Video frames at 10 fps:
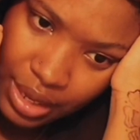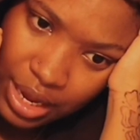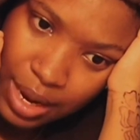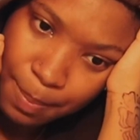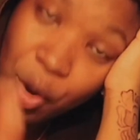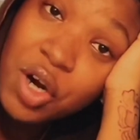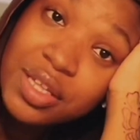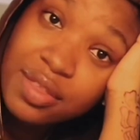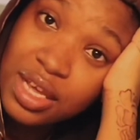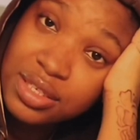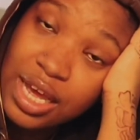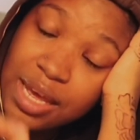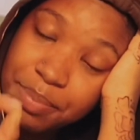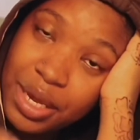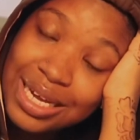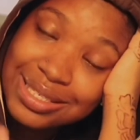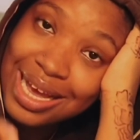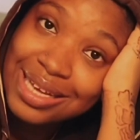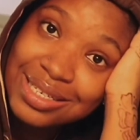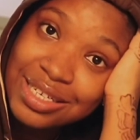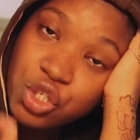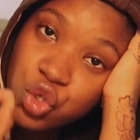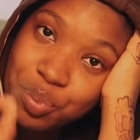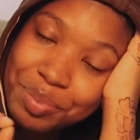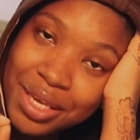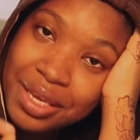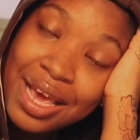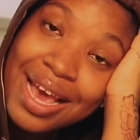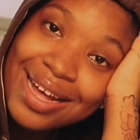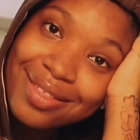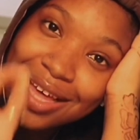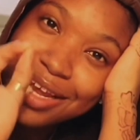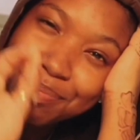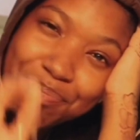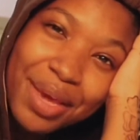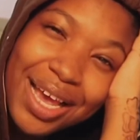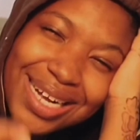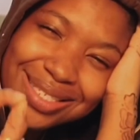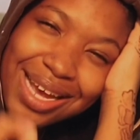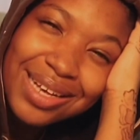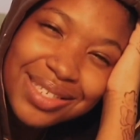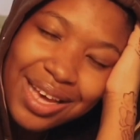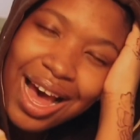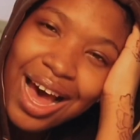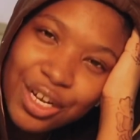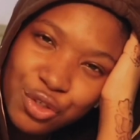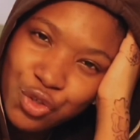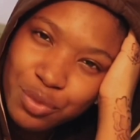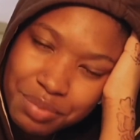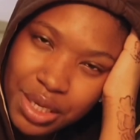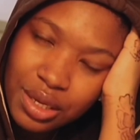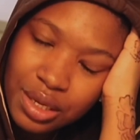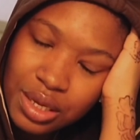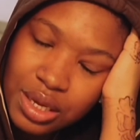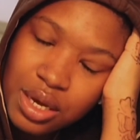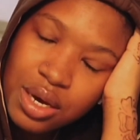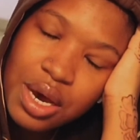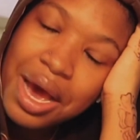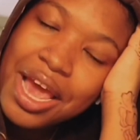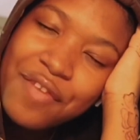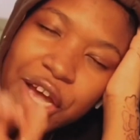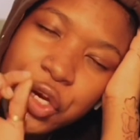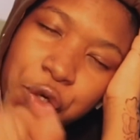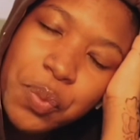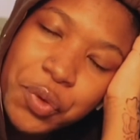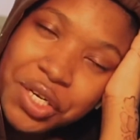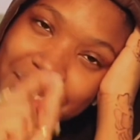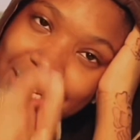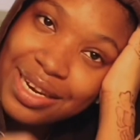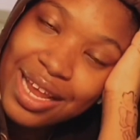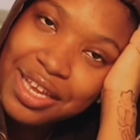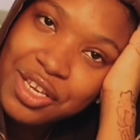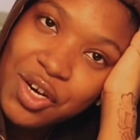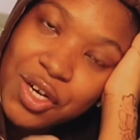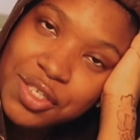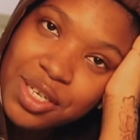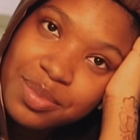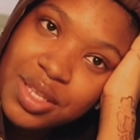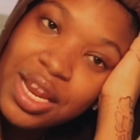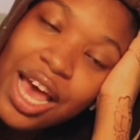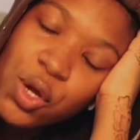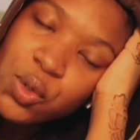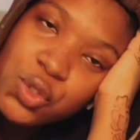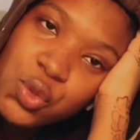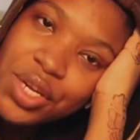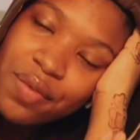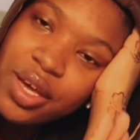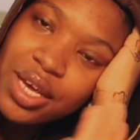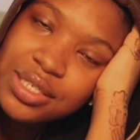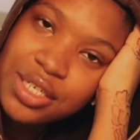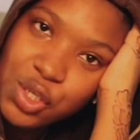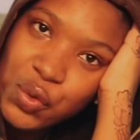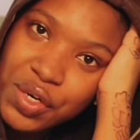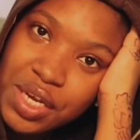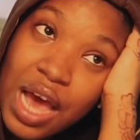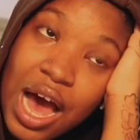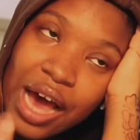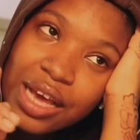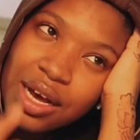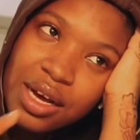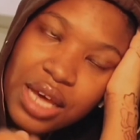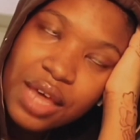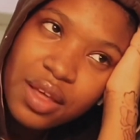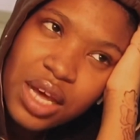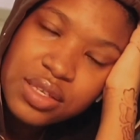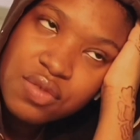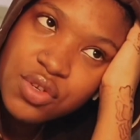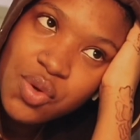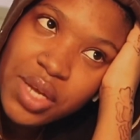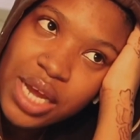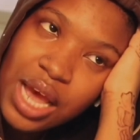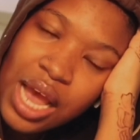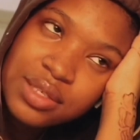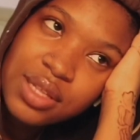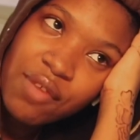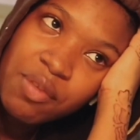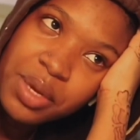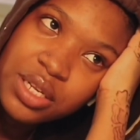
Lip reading: Boring things are a bigger task to me than bigger tasks are to me. If I don't put a deadline on something, I also never get it done. I think as a result, I still have a painting